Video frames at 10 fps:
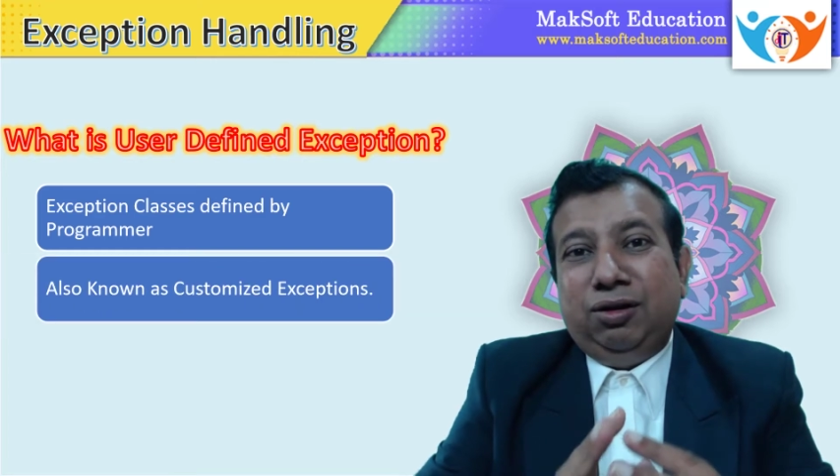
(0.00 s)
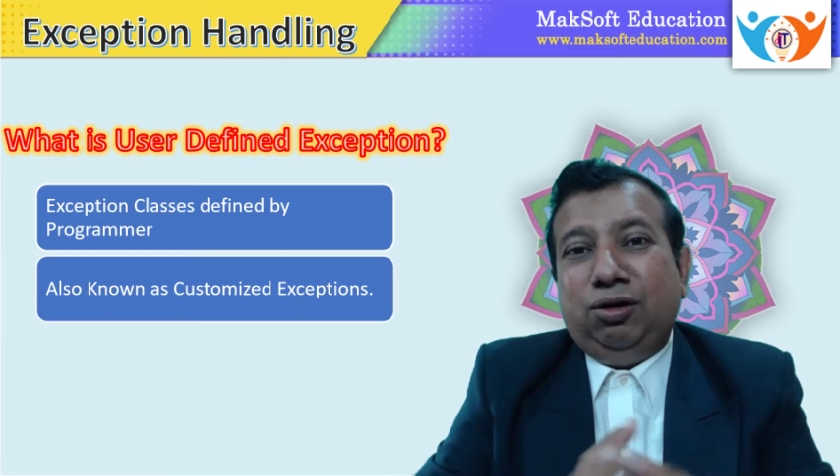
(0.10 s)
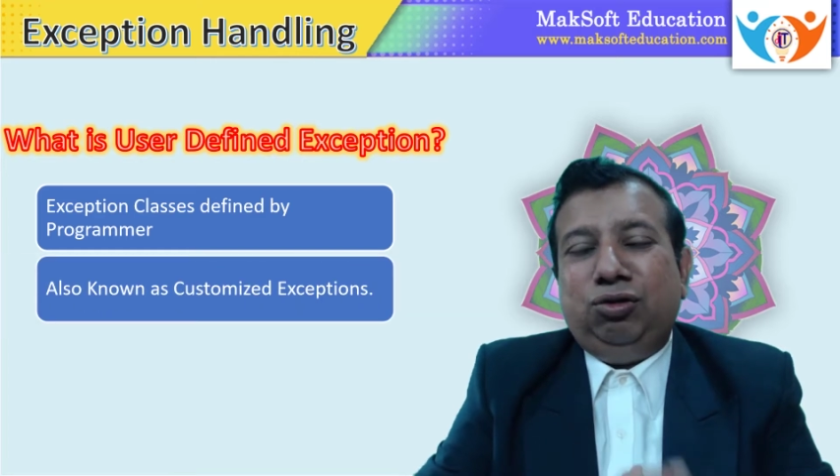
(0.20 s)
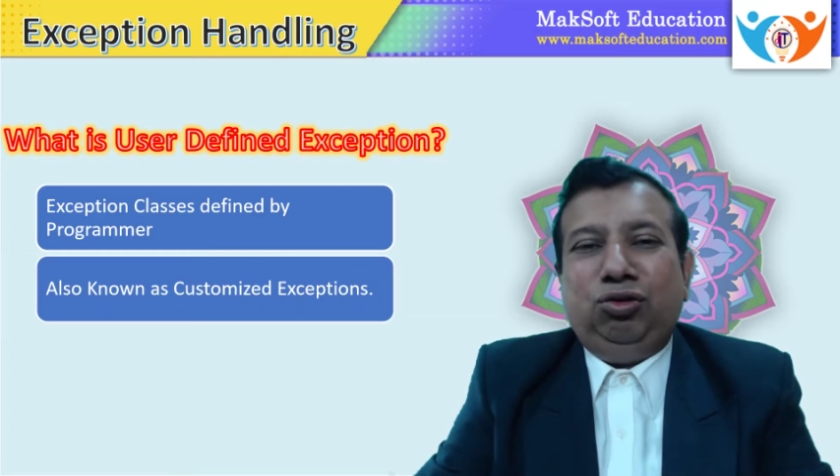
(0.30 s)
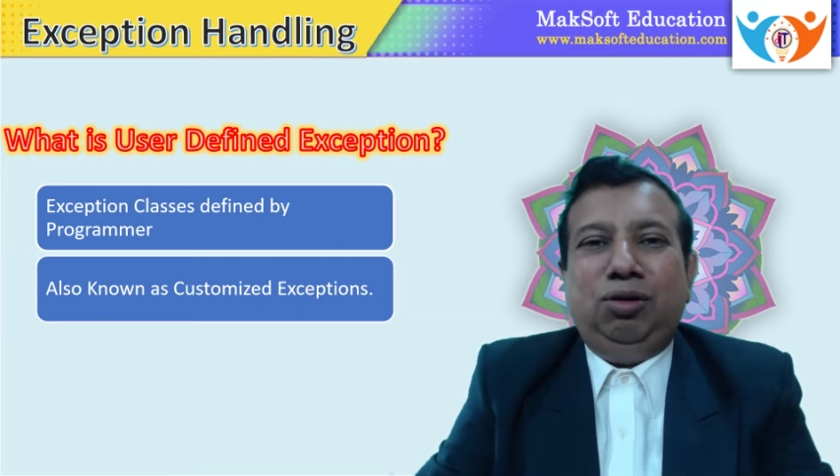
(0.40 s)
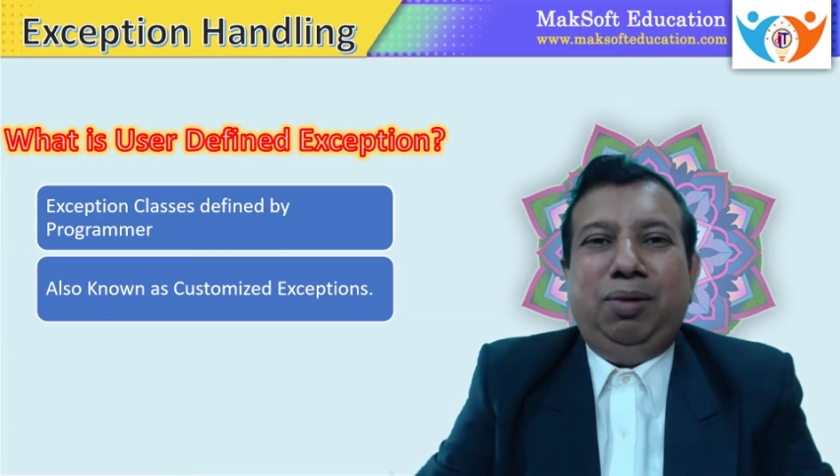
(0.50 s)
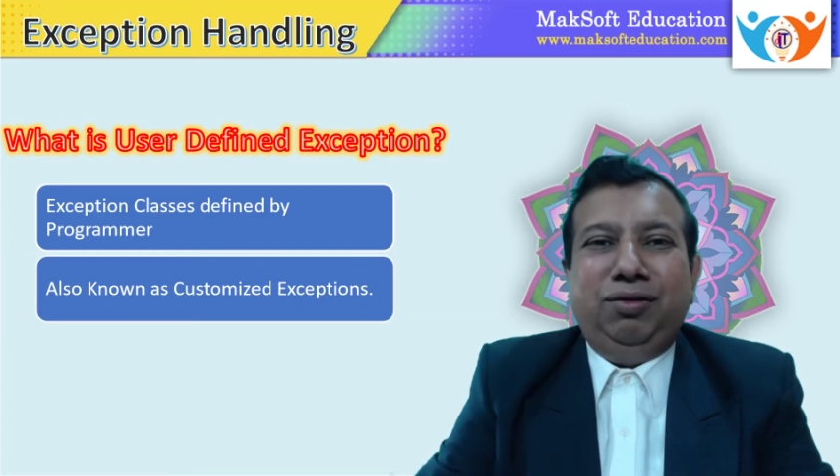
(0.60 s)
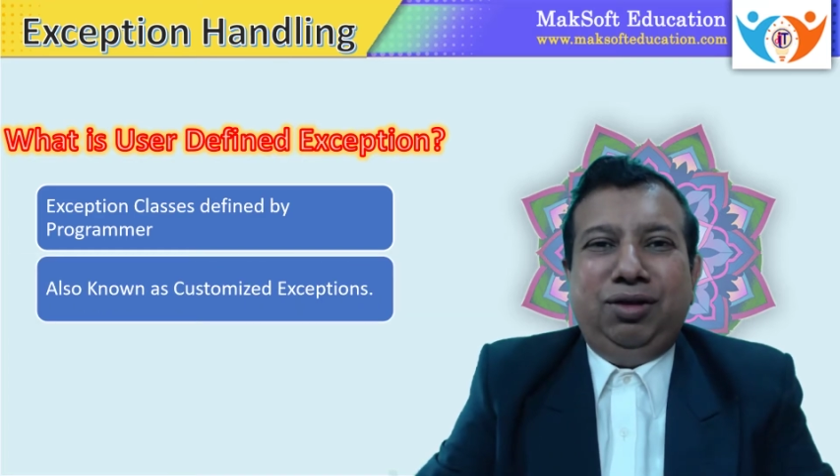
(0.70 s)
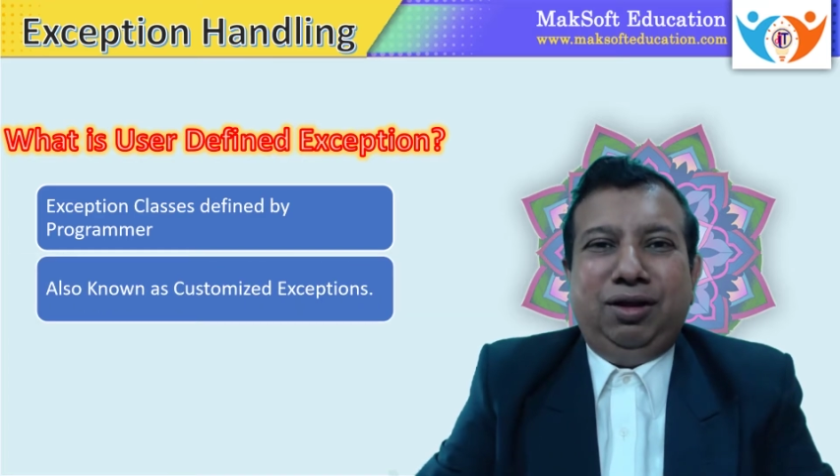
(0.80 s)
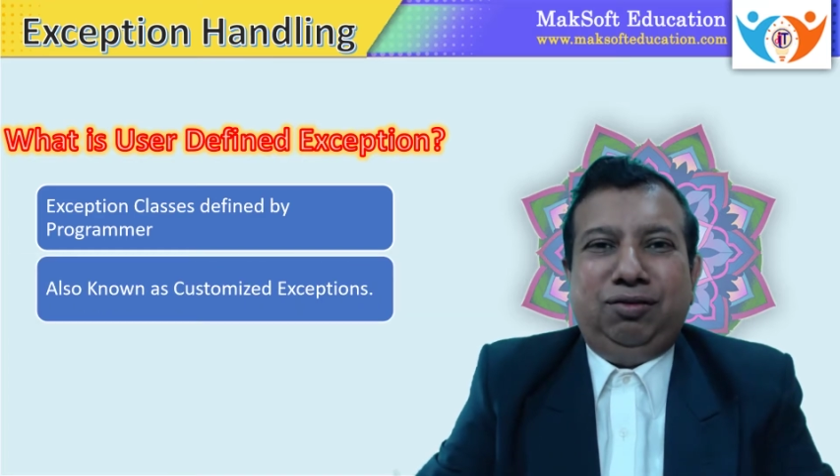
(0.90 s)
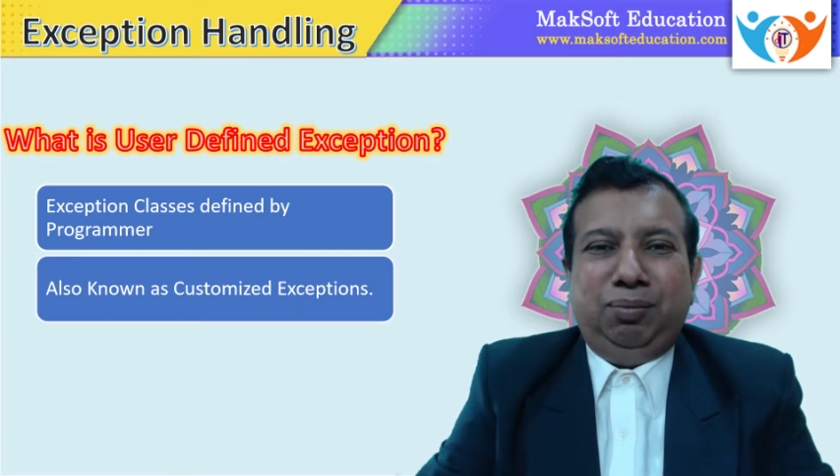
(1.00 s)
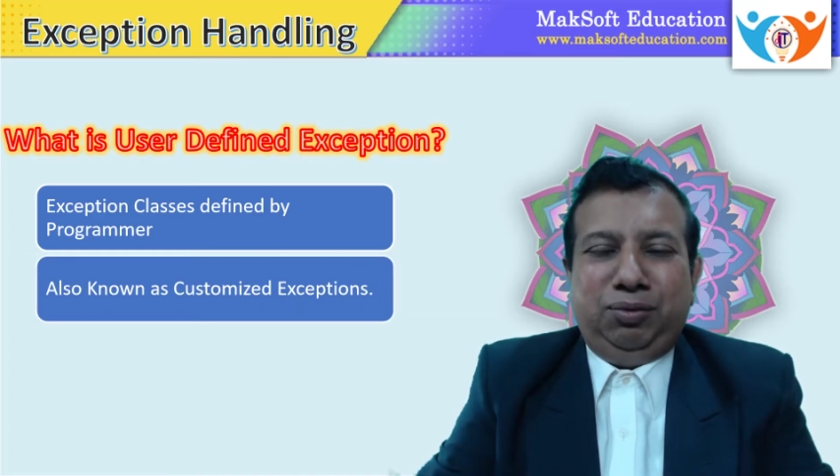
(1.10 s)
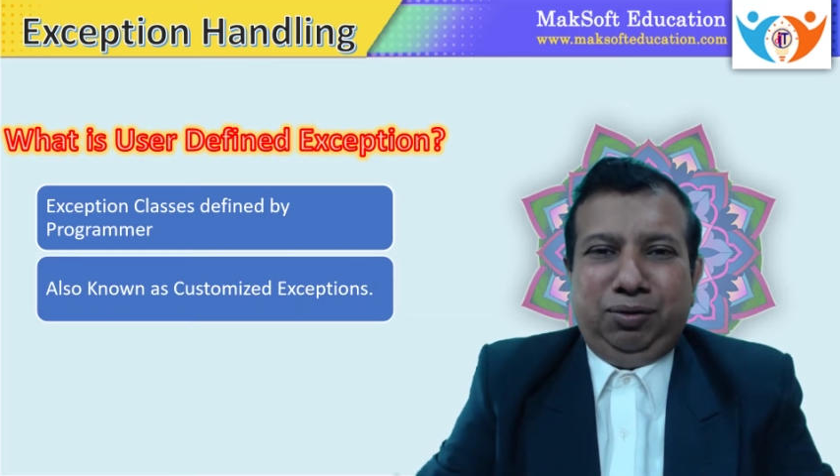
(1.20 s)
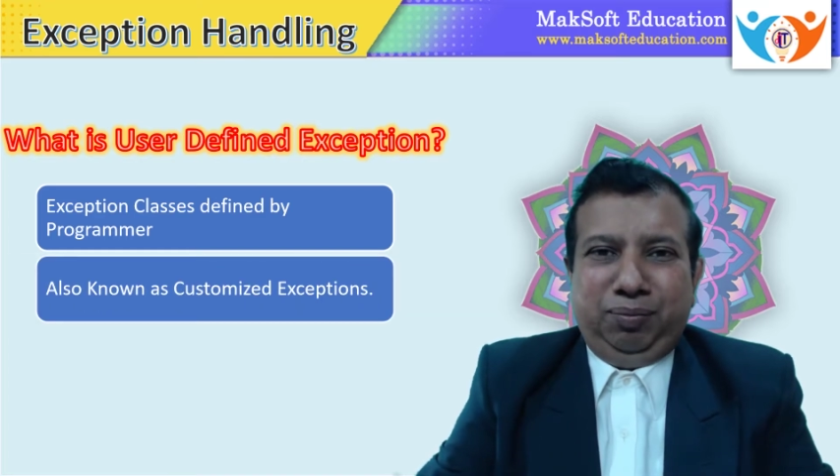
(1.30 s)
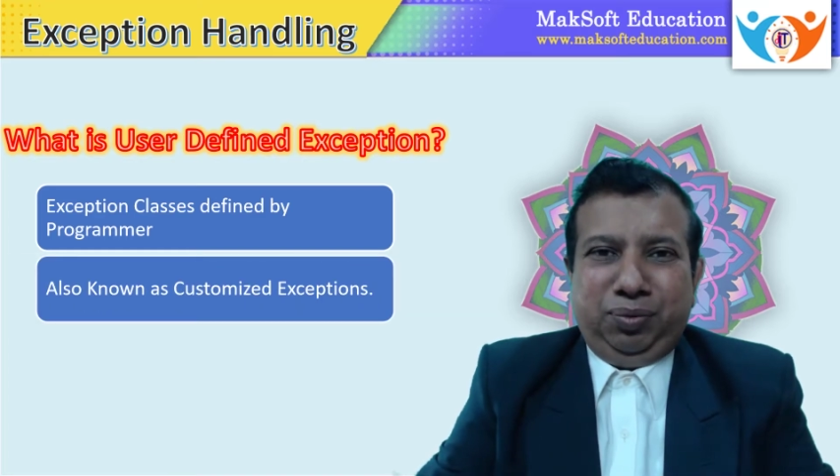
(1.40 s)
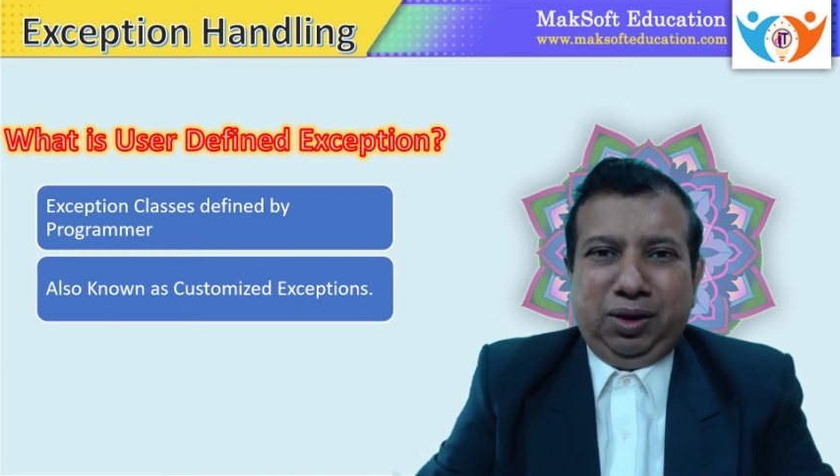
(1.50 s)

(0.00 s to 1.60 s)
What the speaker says: customized exception